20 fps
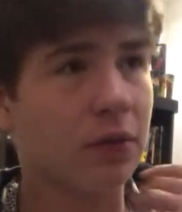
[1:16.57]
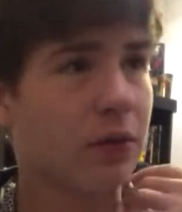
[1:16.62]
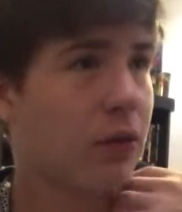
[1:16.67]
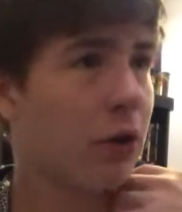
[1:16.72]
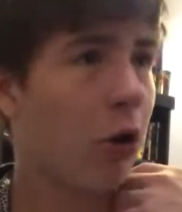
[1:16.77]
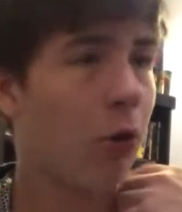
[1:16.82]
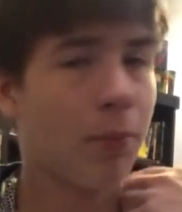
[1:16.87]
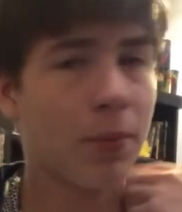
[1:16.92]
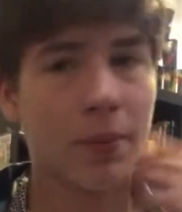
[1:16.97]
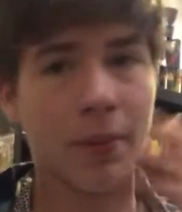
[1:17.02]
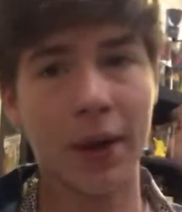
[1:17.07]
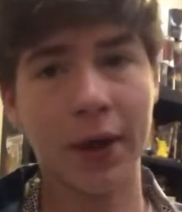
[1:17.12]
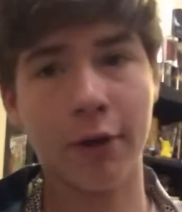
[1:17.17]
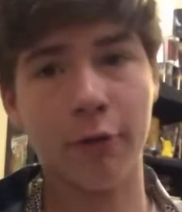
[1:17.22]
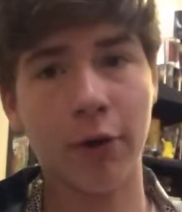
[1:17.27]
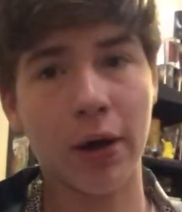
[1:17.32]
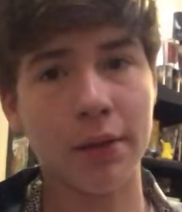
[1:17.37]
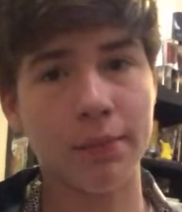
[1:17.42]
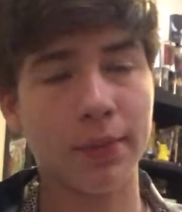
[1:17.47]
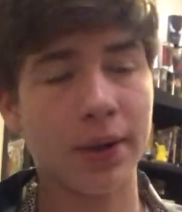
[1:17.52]
helping my
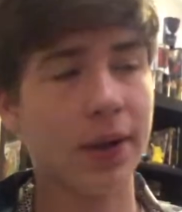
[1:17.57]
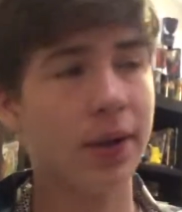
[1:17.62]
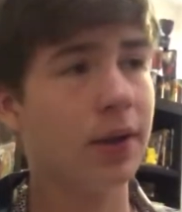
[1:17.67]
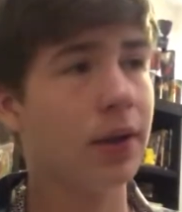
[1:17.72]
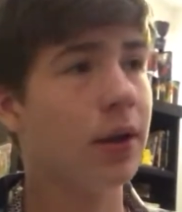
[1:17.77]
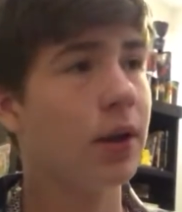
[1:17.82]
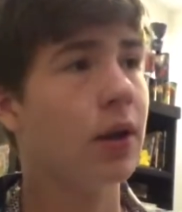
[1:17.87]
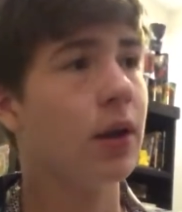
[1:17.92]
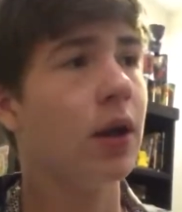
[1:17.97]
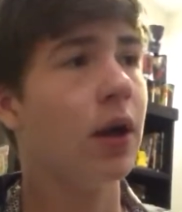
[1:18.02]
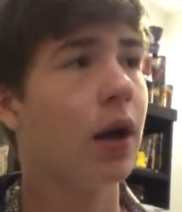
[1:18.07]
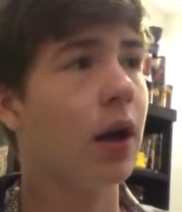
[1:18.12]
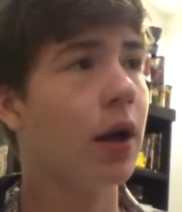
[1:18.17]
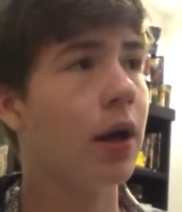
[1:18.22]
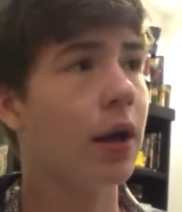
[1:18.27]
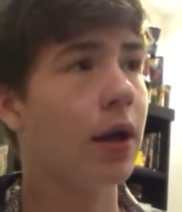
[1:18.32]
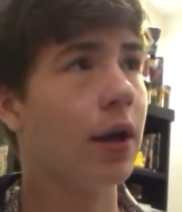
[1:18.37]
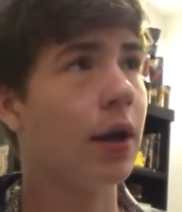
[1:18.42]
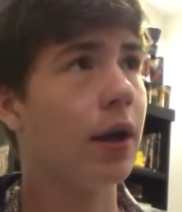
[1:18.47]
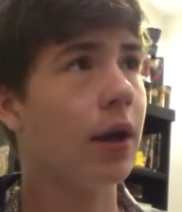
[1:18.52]
grandma,
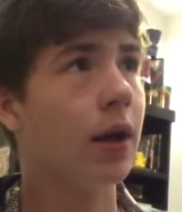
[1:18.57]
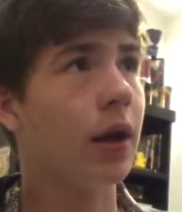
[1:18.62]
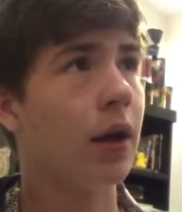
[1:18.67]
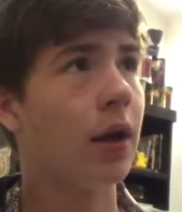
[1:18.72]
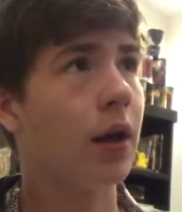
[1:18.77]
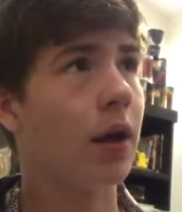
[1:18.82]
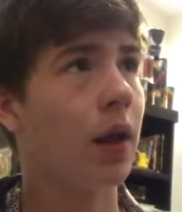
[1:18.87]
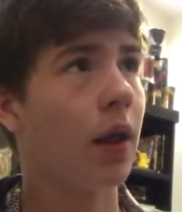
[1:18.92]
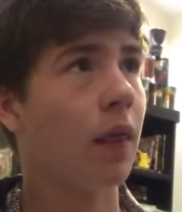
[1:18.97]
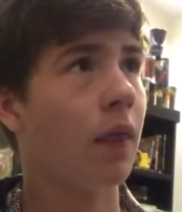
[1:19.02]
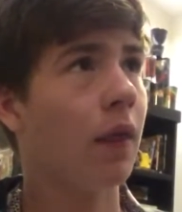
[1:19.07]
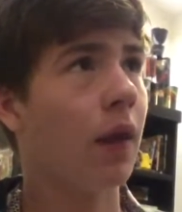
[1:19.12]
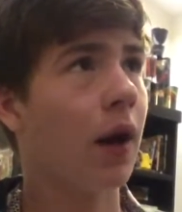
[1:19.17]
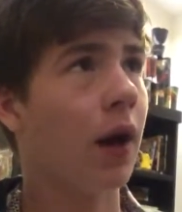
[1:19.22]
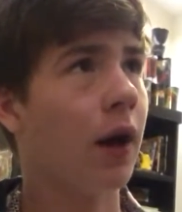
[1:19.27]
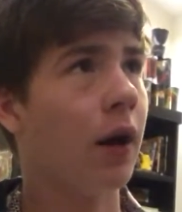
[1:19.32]
and